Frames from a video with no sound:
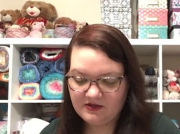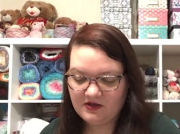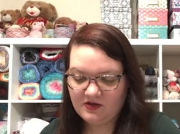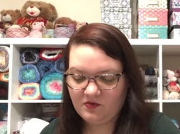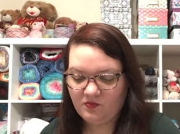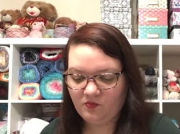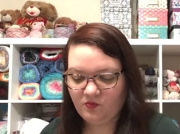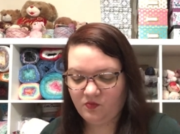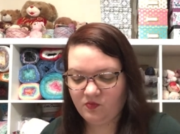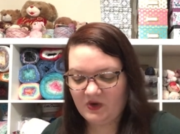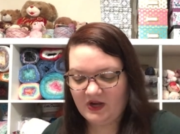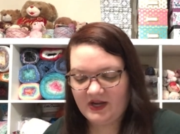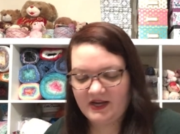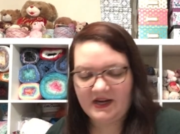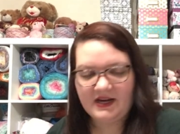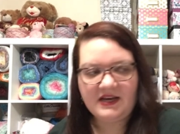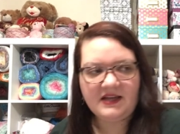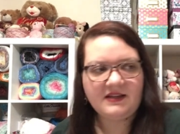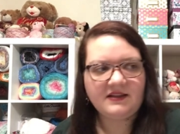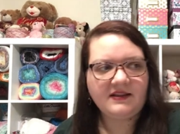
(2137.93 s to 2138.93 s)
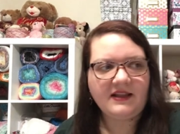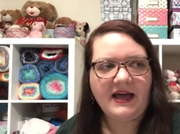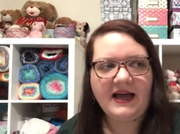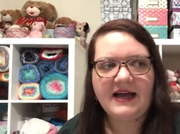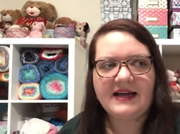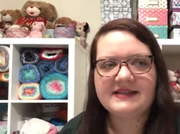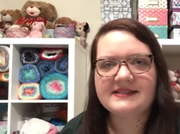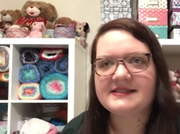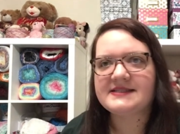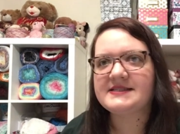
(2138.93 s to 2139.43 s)
One
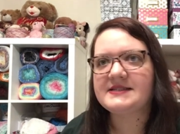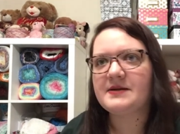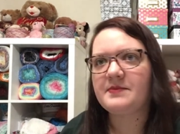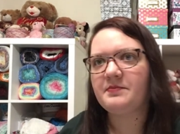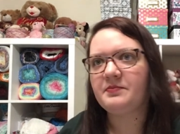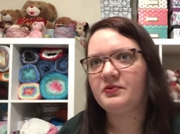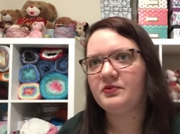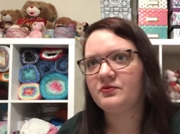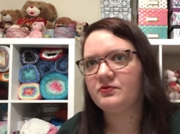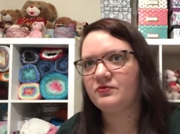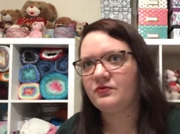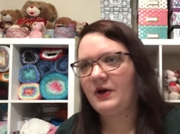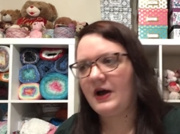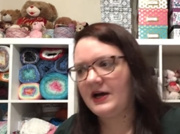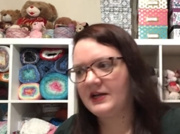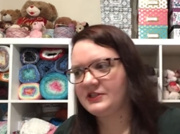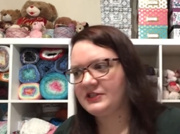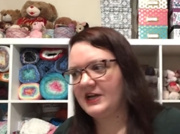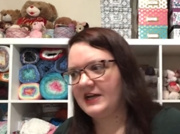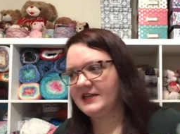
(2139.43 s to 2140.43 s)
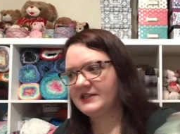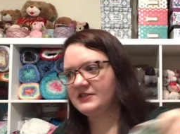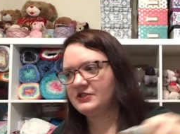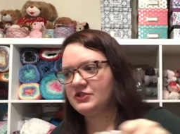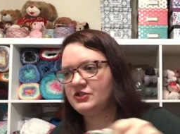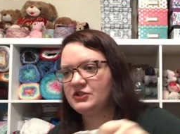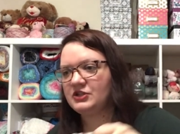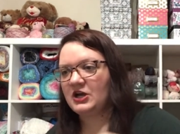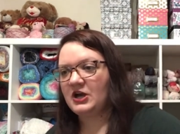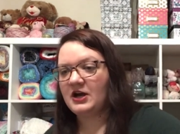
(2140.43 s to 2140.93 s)
last project to
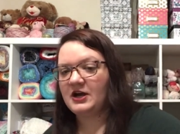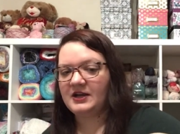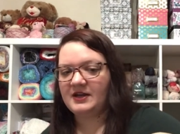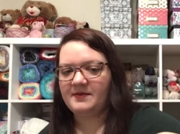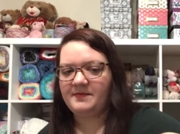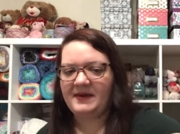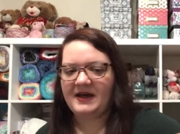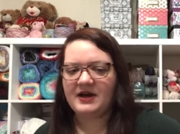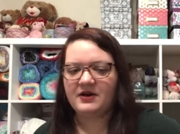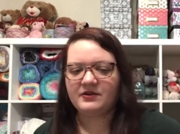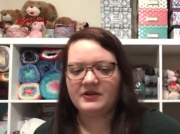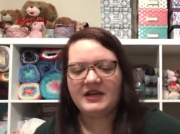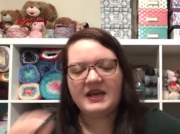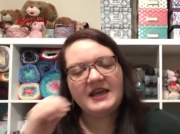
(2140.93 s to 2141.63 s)
talk about